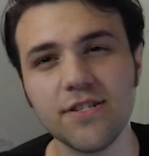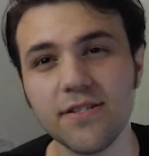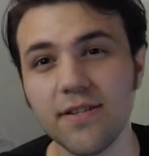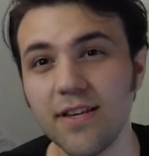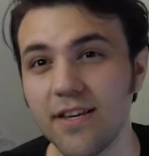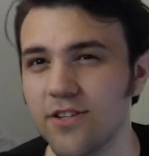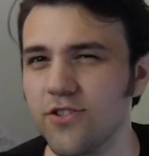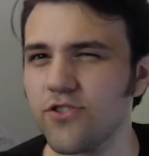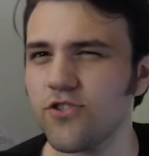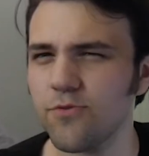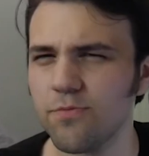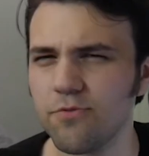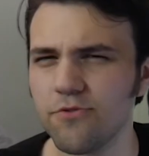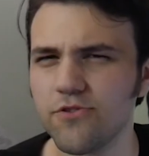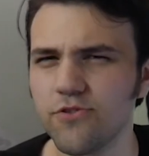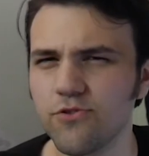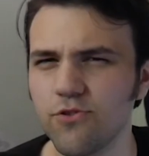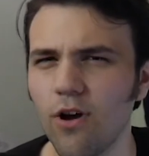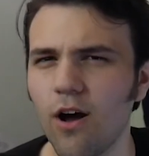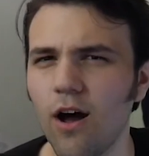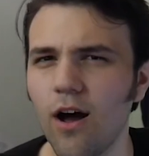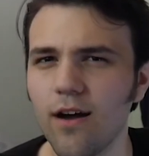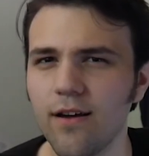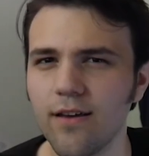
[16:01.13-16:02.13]
like super
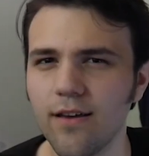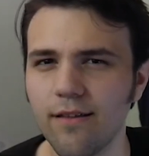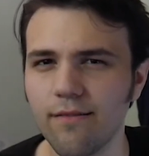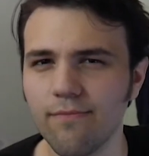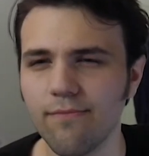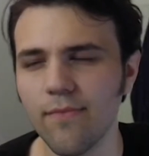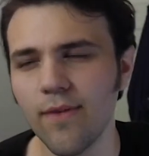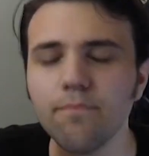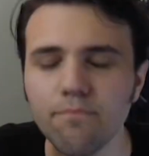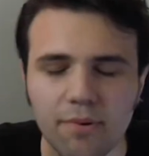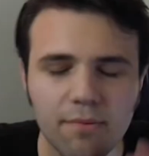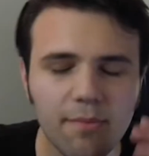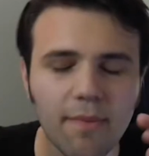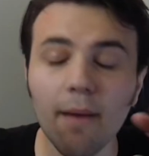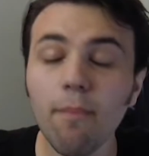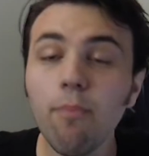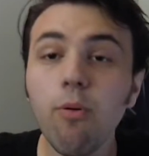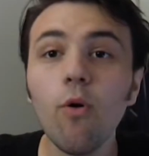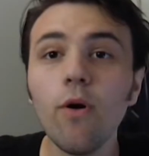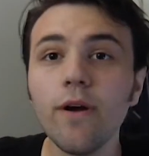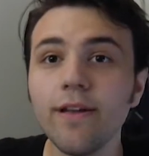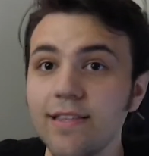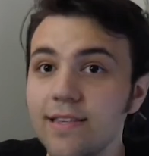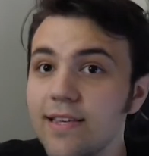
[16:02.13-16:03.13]
strong. But my
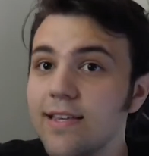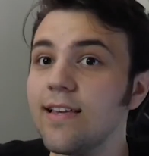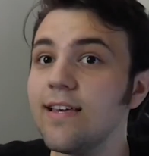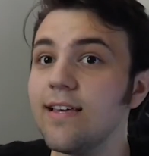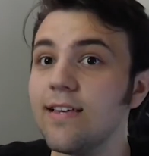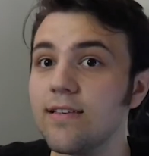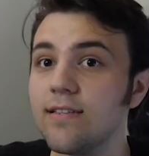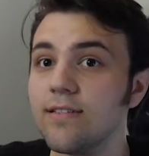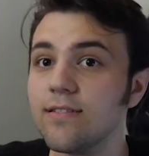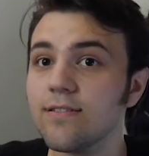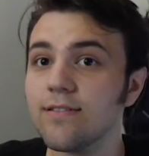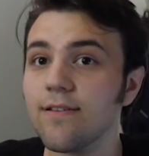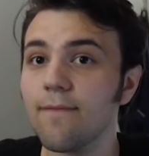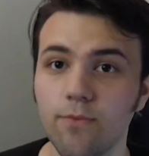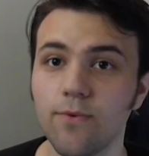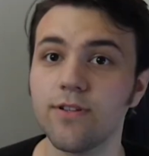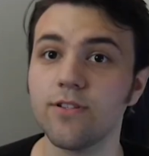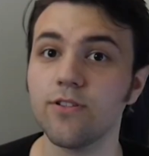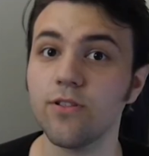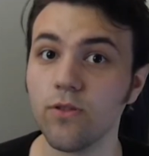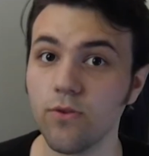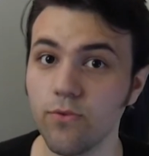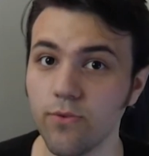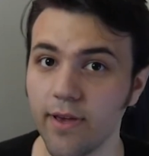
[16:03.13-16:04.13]
point is,
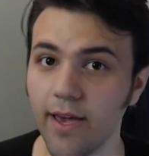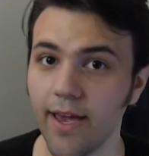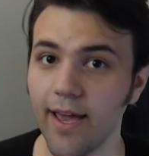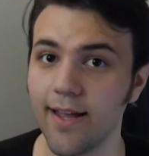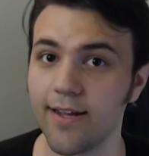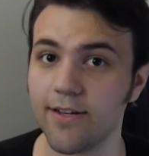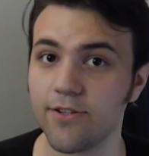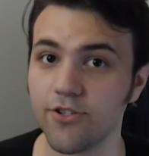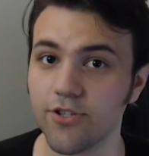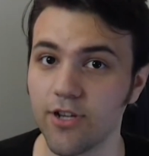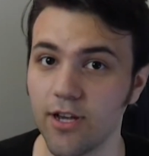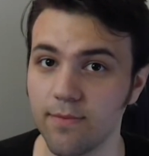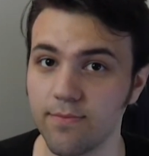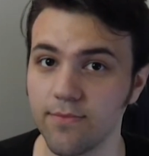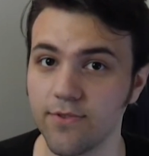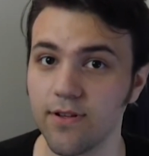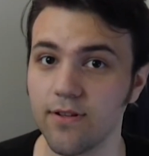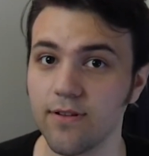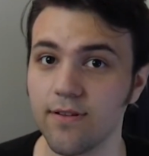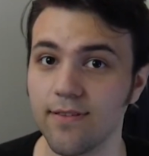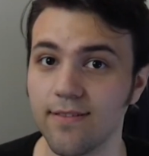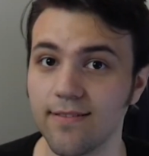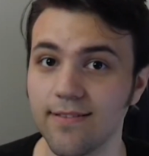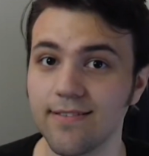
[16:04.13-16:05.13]
when Luke Cage comes
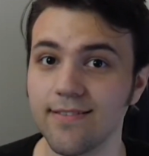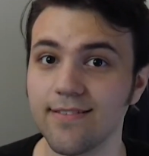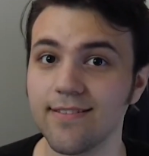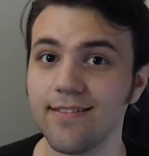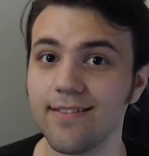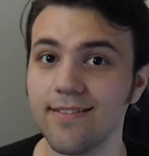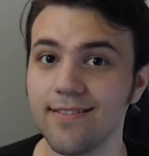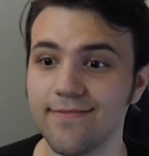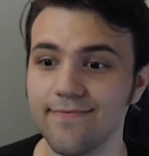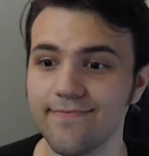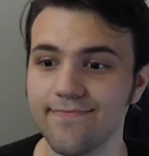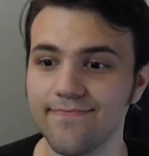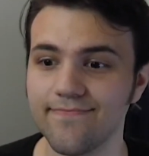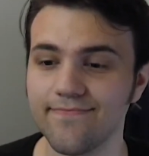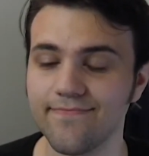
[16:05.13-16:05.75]
onto the scene,